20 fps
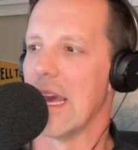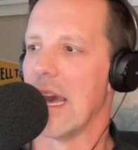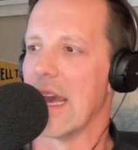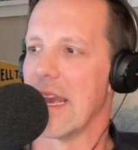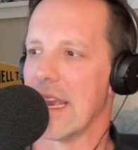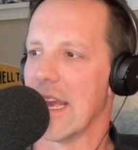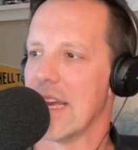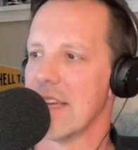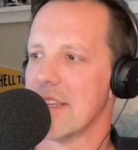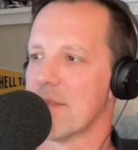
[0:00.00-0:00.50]
I
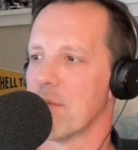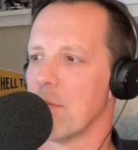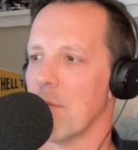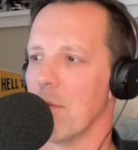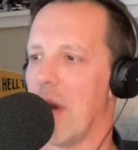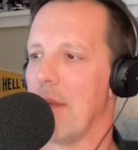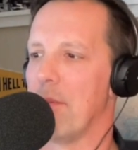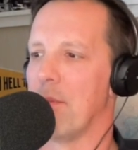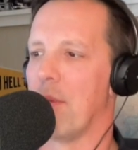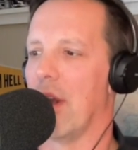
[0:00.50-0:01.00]
guess
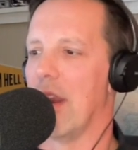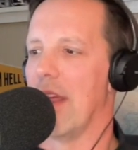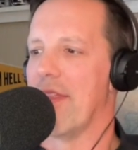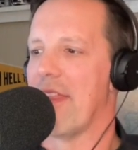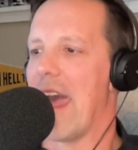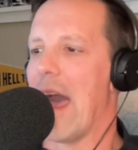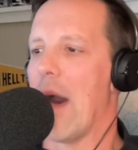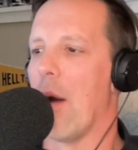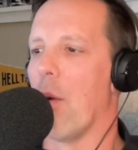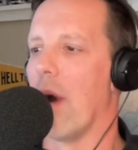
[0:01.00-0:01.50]
I'd put it
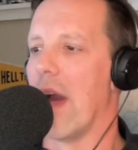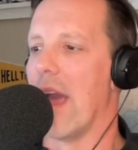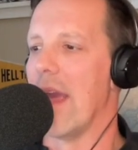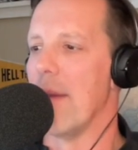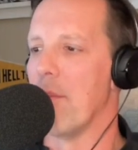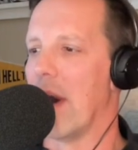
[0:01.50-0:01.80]
that way.